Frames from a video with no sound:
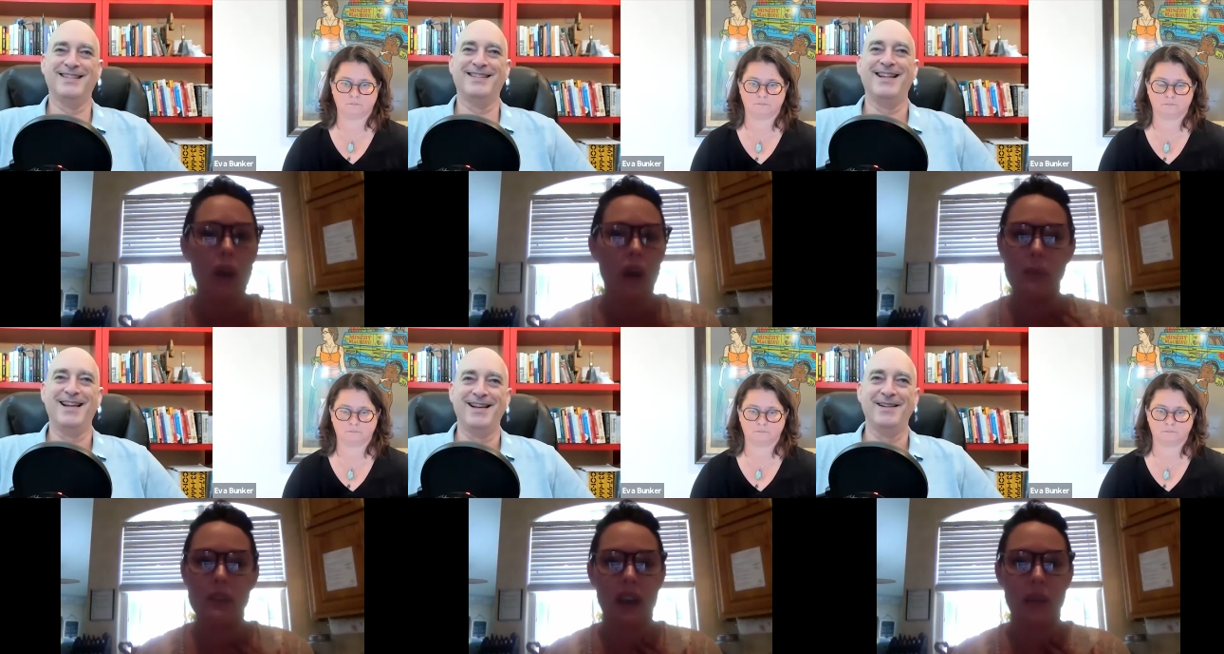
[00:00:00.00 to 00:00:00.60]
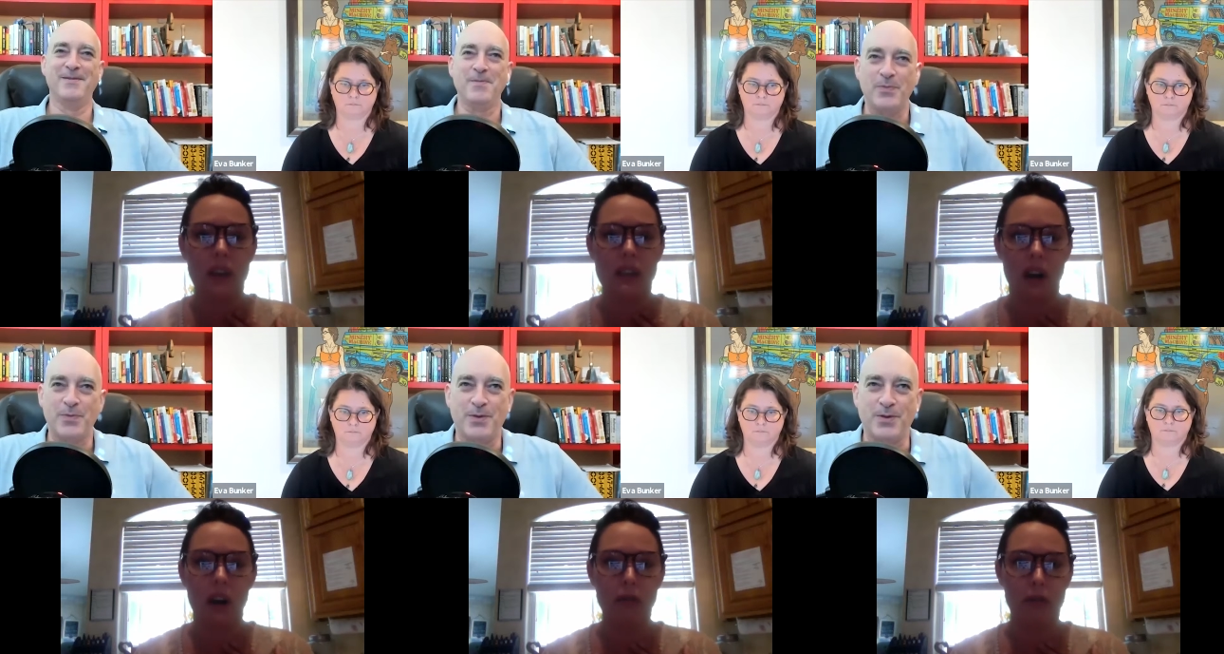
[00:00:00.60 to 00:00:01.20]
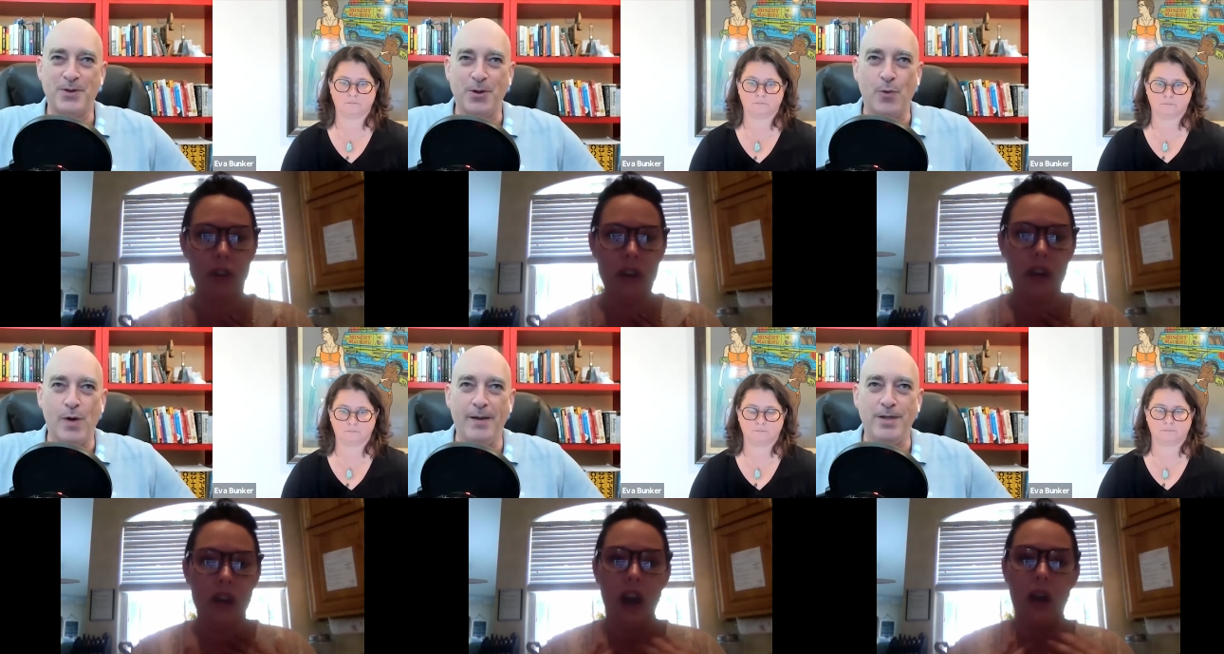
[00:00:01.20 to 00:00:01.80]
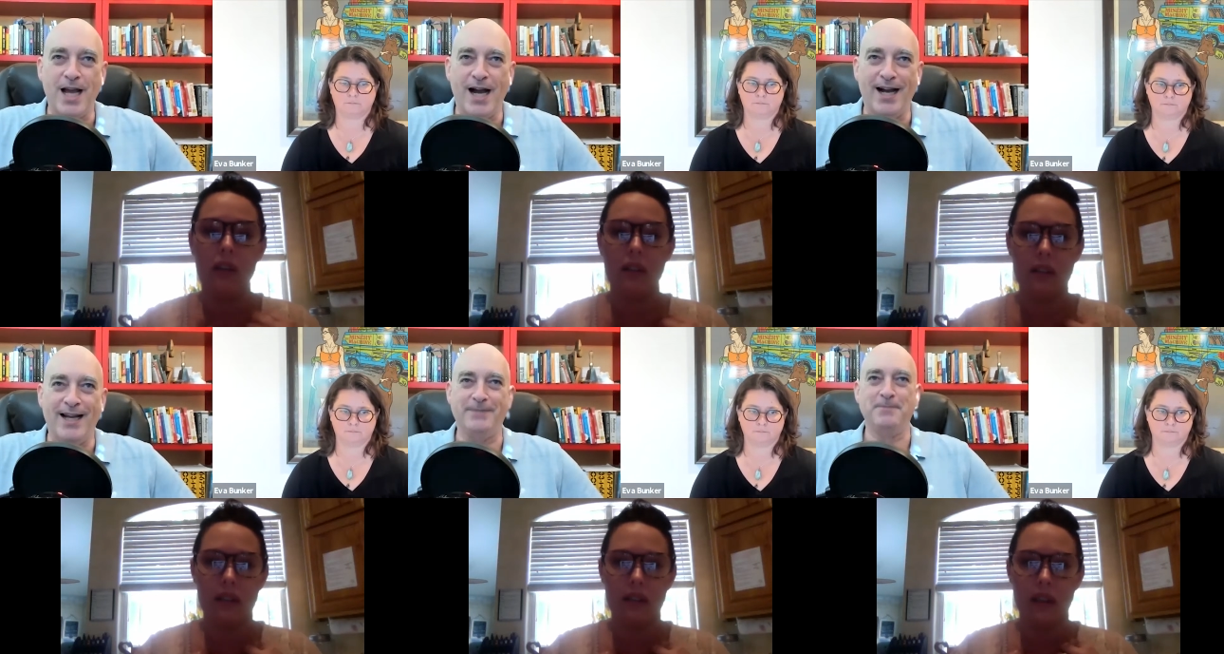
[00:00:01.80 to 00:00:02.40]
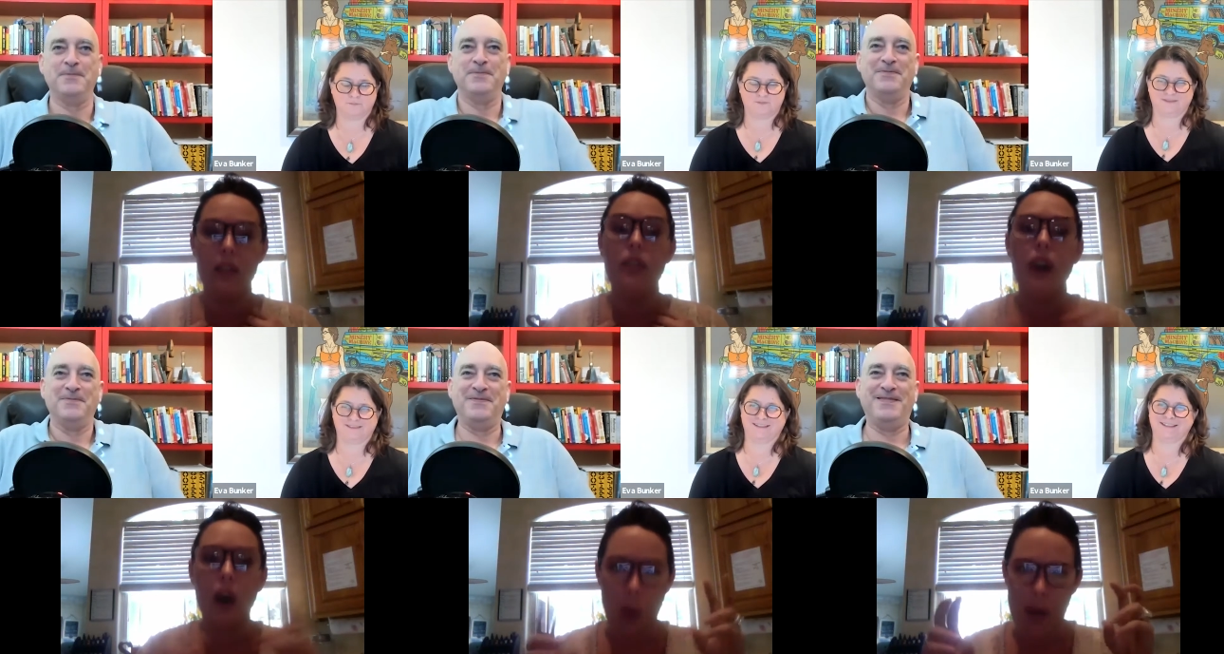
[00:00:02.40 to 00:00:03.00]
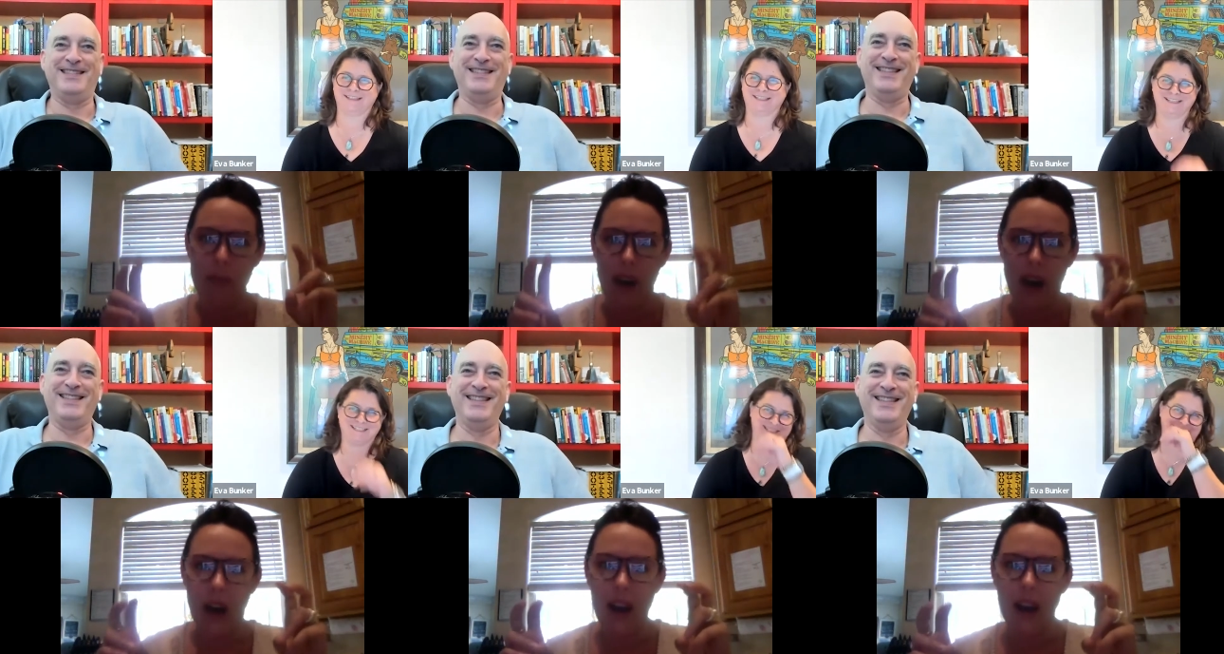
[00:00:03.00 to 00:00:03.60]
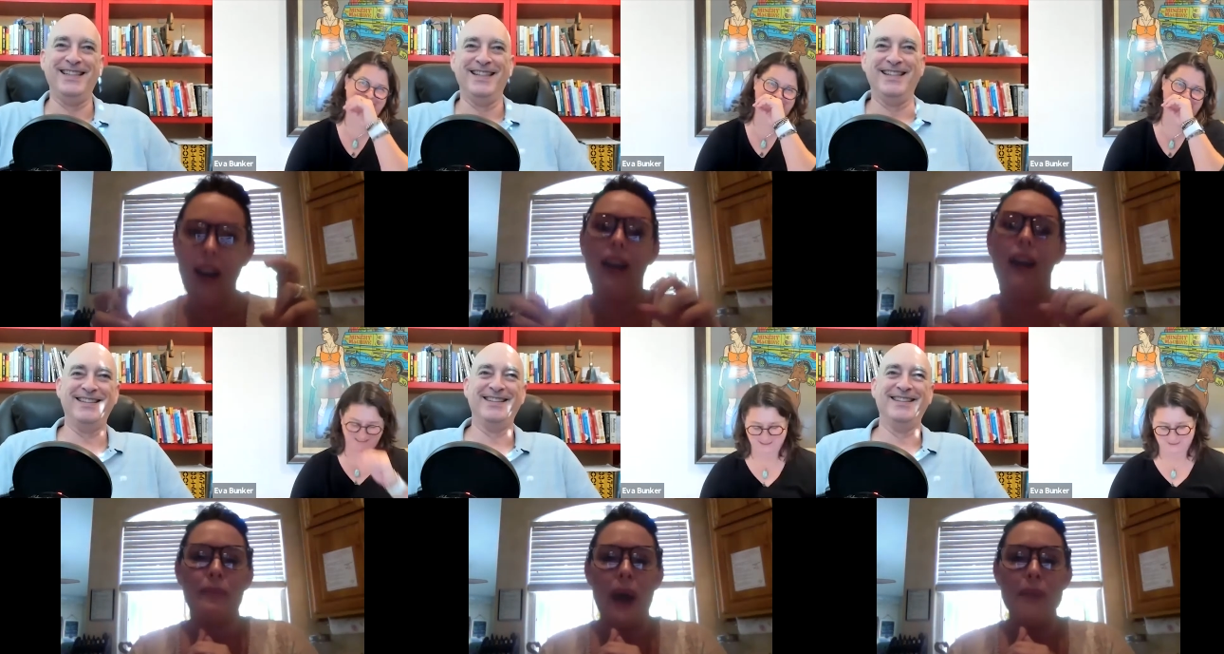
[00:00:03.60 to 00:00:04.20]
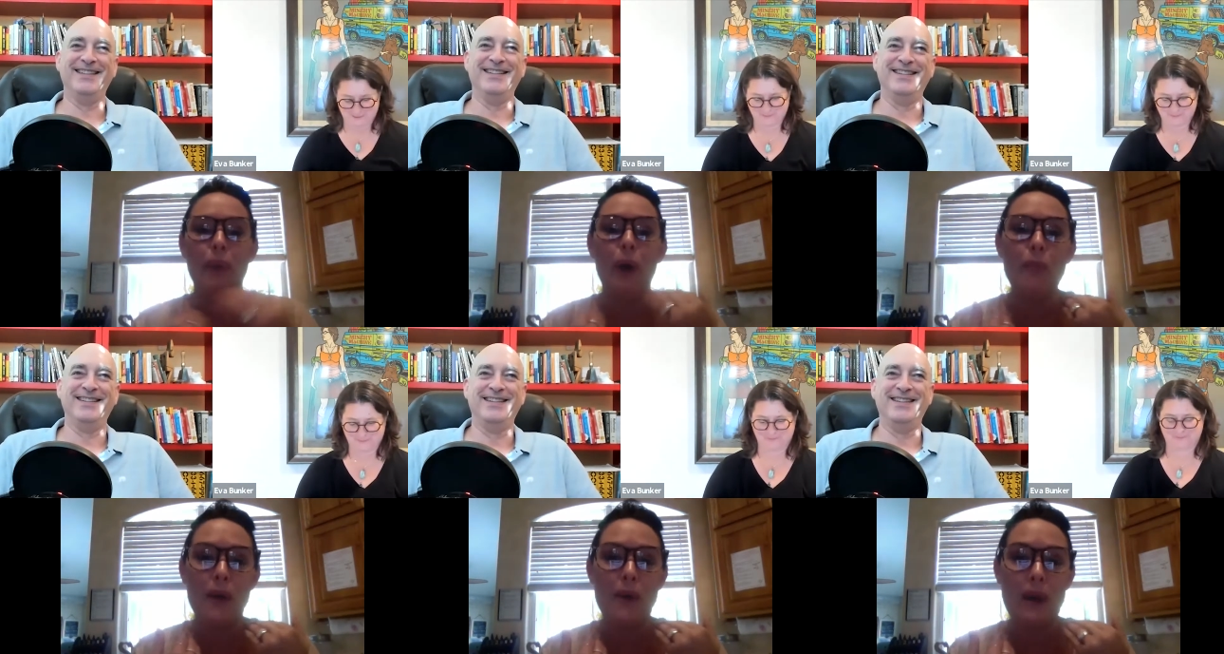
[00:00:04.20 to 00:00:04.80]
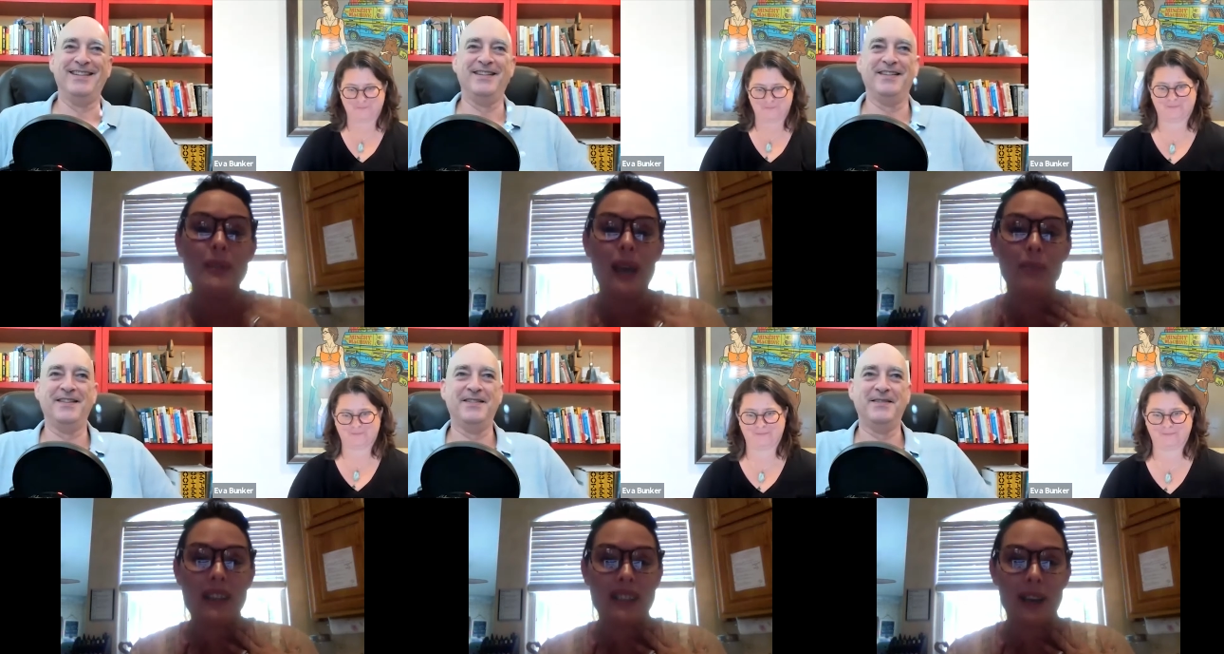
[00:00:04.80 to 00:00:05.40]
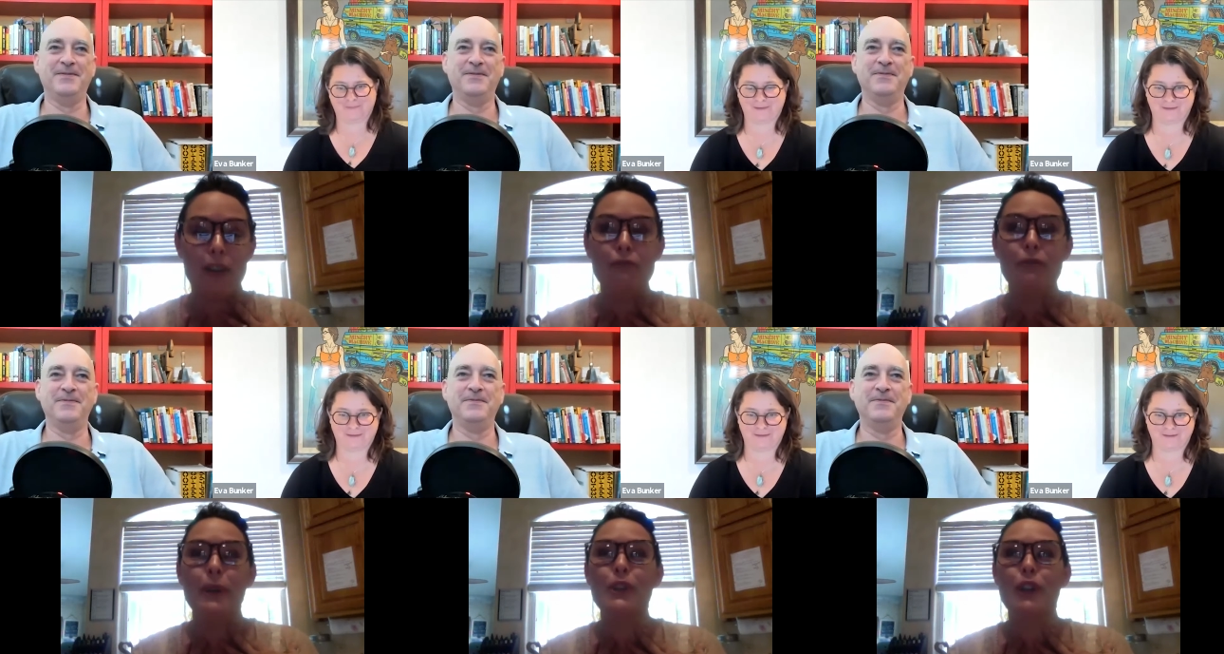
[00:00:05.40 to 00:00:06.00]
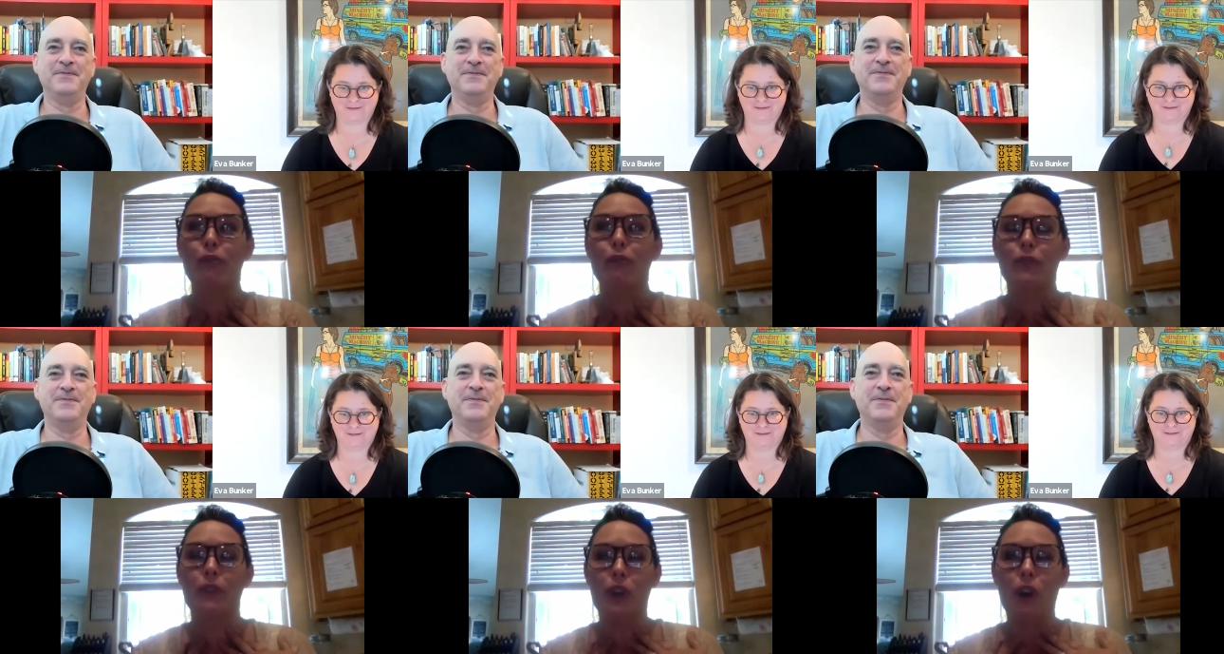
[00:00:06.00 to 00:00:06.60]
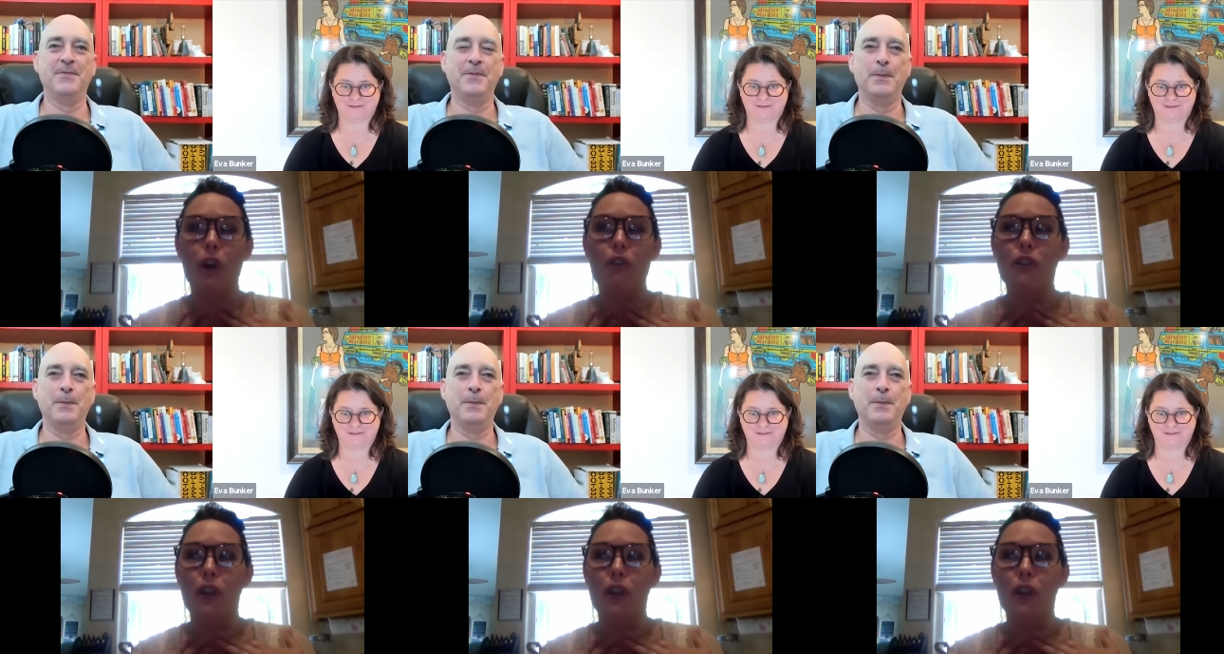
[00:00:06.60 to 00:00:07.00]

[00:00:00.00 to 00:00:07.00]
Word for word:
Speaker 1: my website myself.
Speaker 2: The web I, guy.
Speaker 1: The web guy. I built my website myself, which if y'all